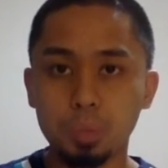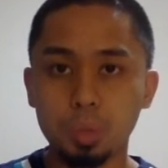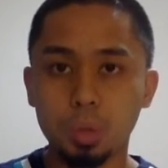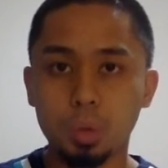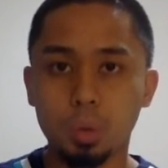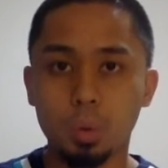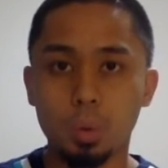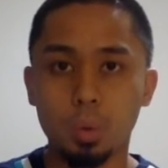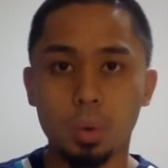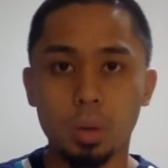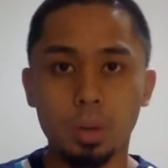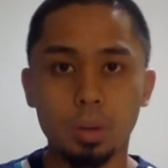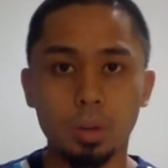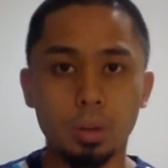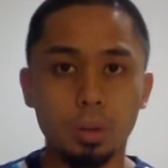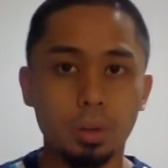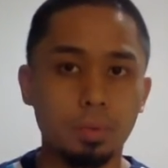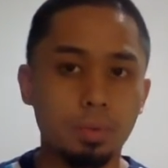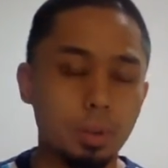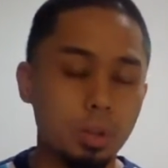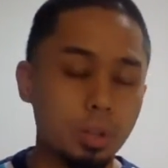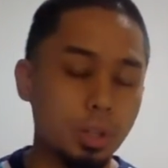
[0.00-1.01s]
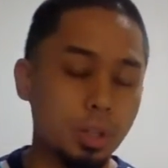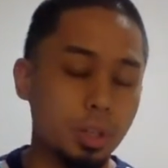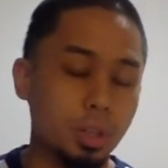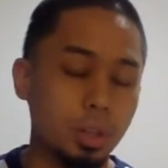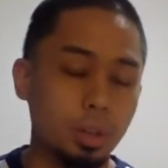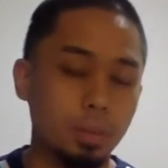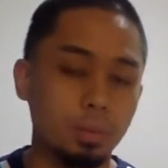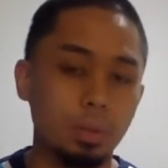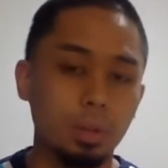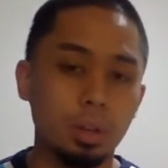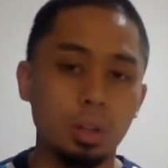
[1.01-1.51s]
we want to know the function
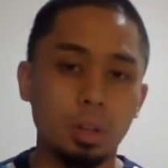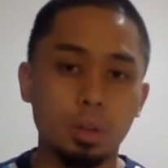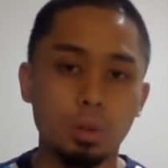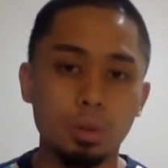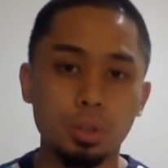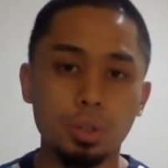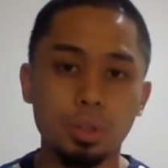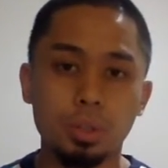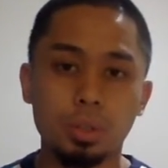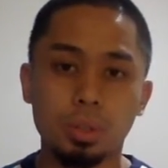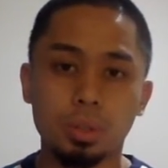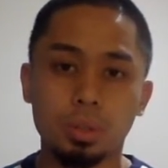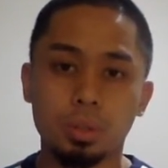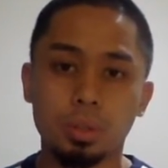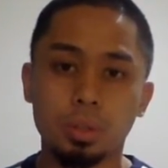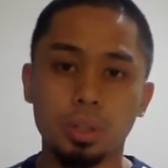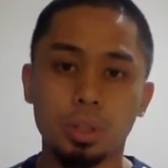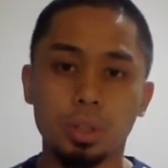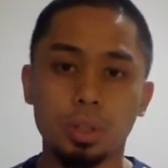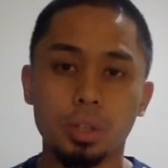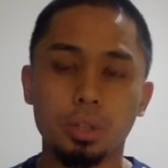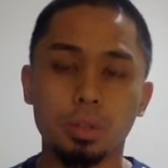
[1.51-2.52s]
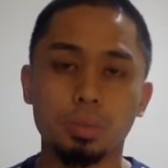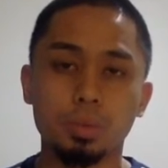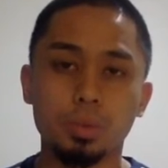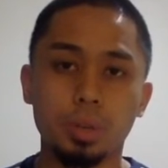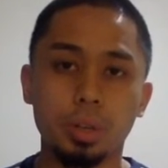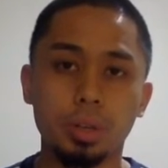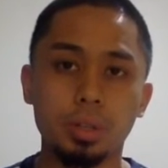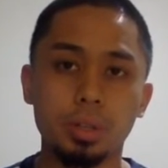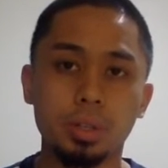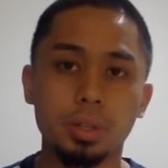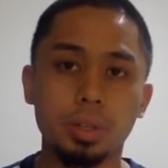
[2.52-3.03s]
of the closed chest tube
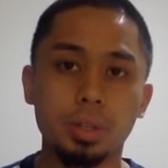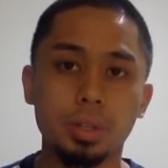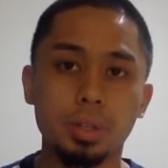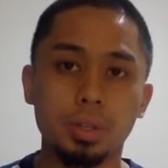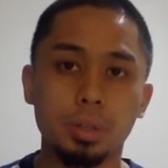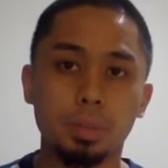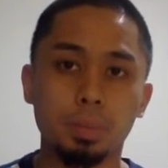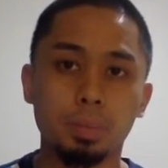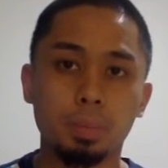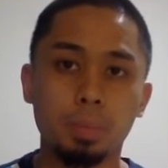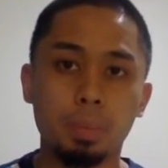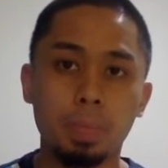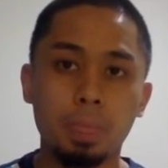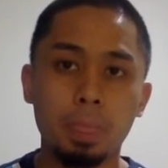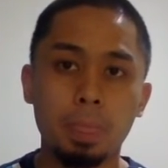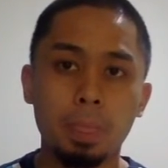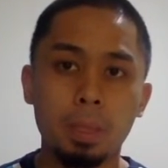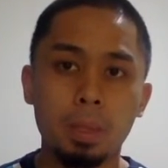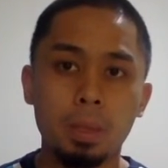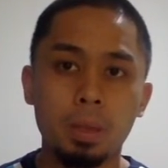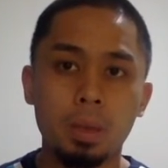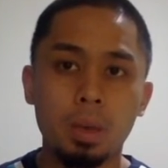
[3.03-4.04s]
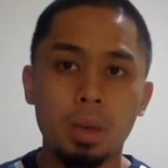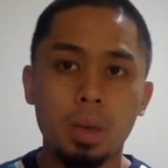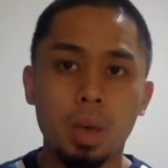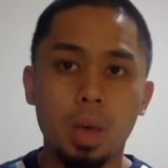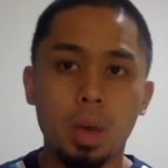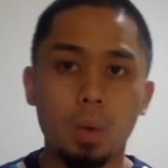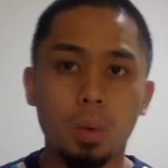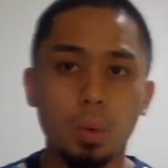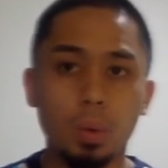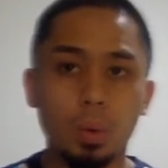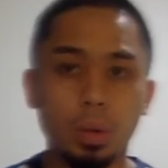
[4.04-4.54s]
drainage system.
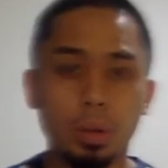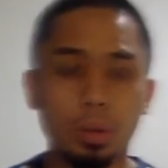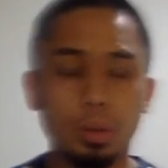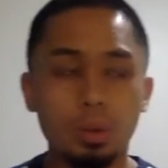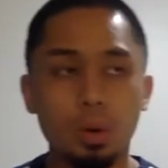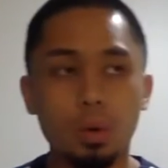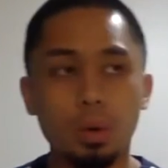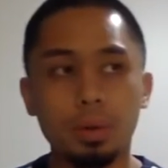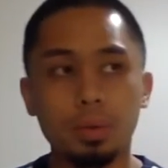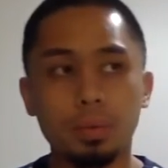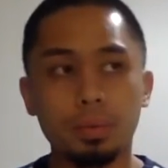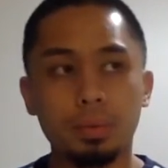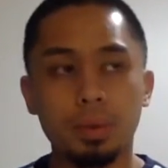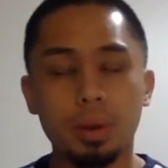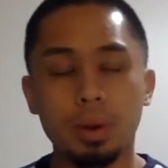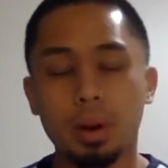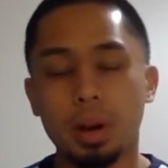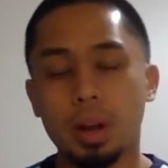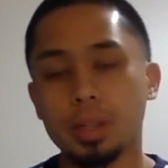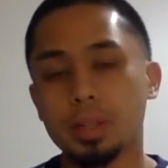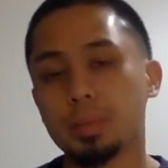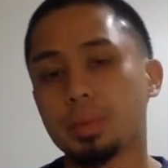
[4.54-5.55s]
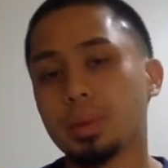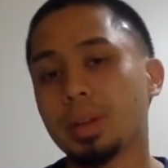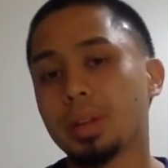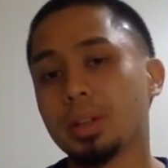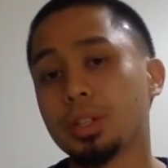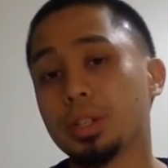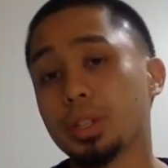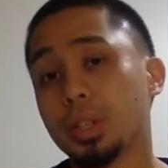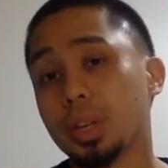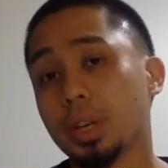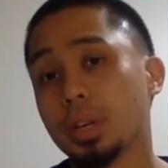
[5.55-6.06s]
And we want to know if there has been any
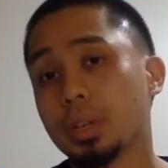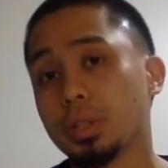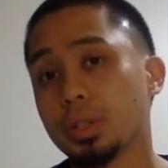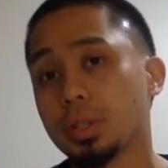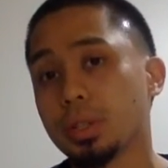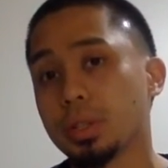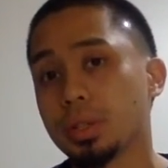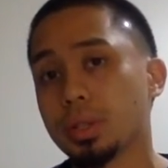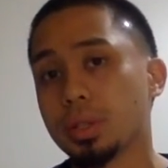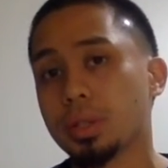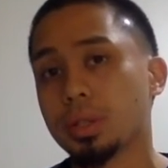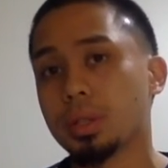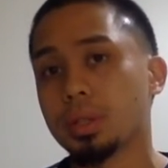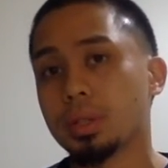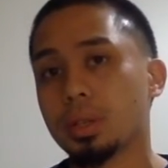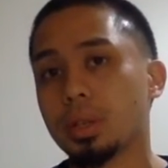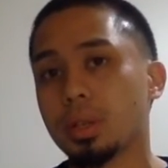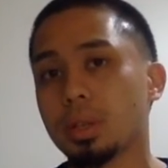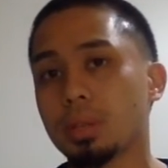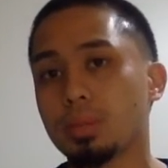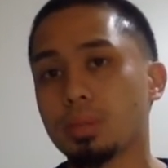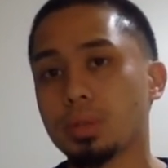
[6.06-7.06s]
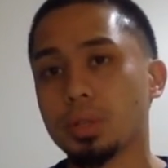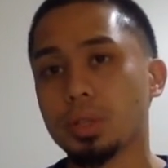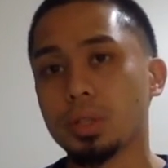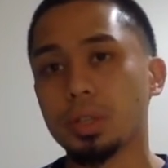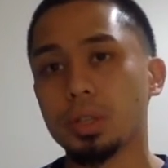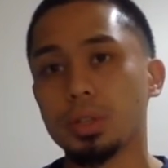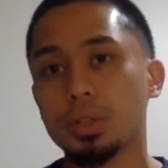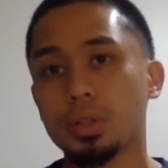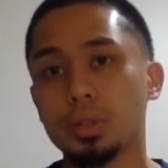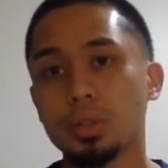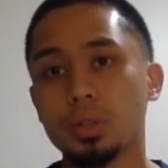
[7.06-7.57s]
changes in the
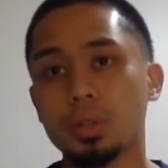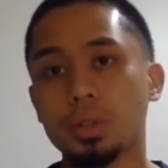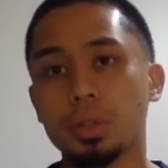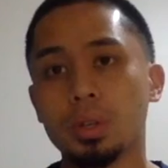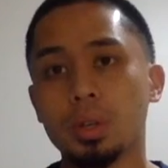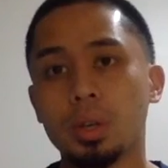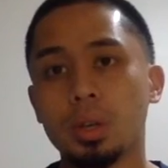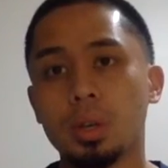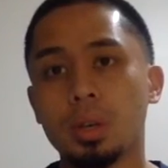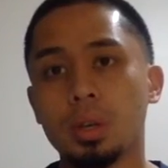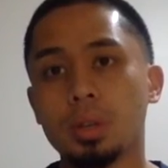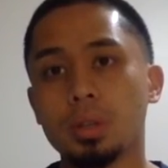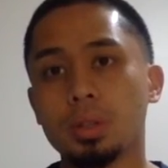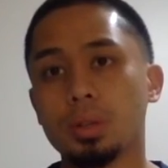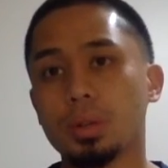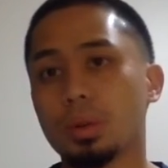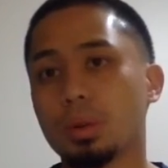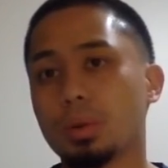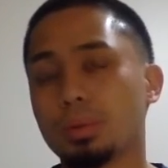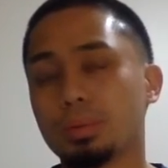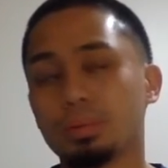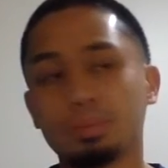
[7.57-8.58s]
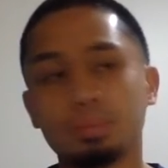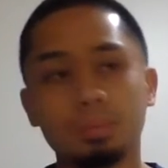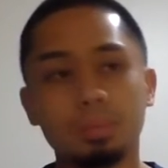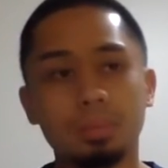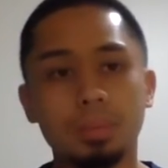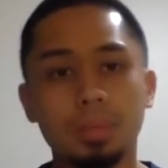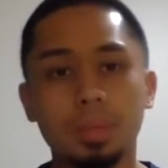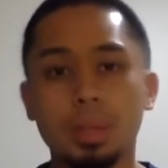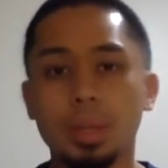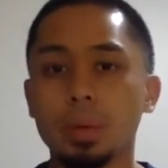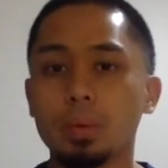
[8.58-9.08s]
procedures. So
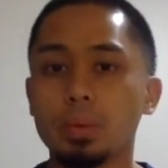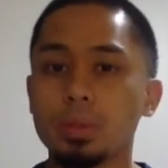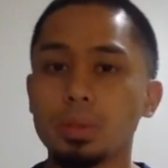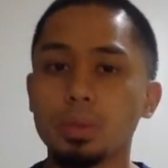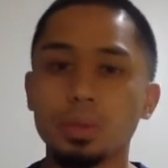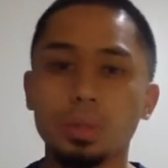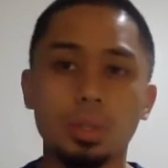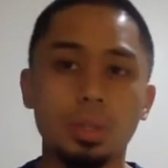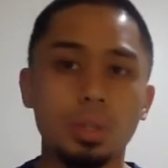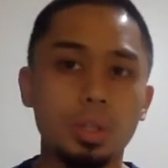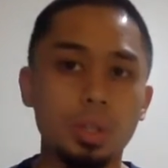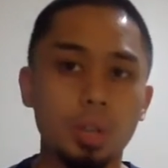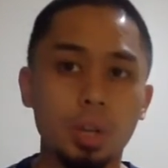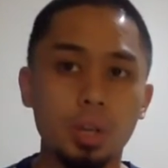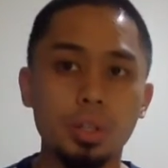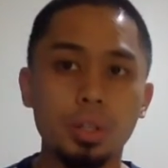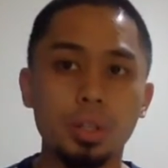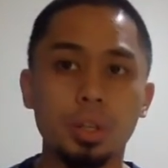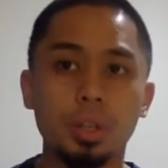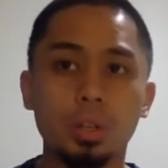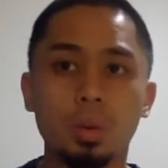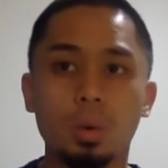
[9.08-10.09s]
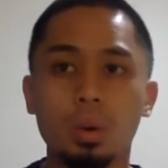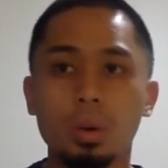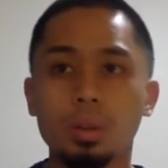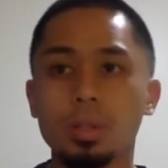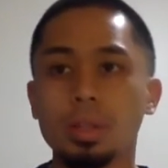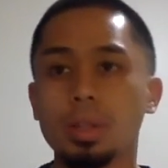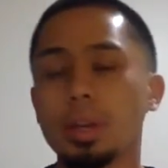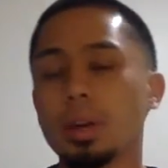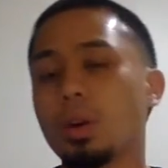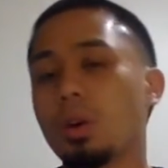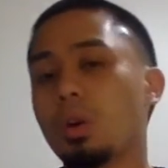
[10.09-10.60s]
did they reduce the suction, or did
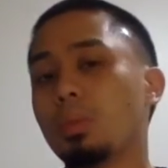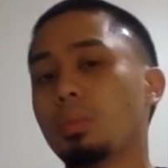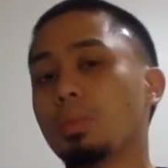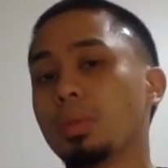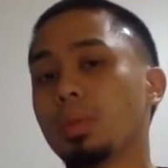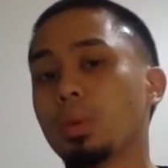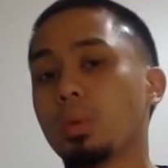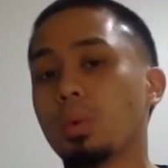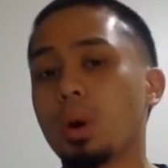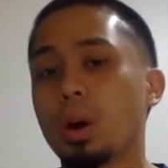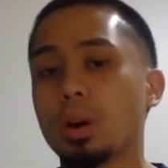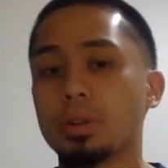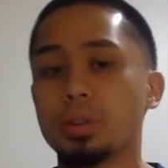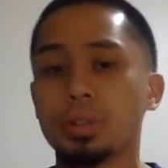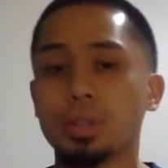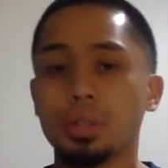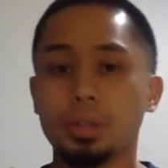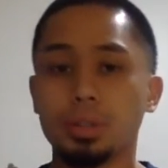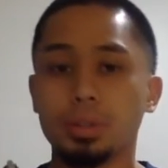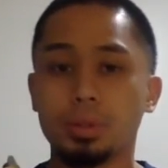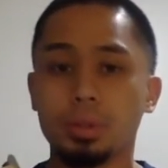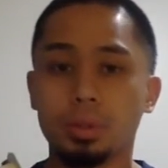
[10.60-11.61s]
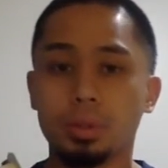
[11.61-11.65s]
they open the water seal?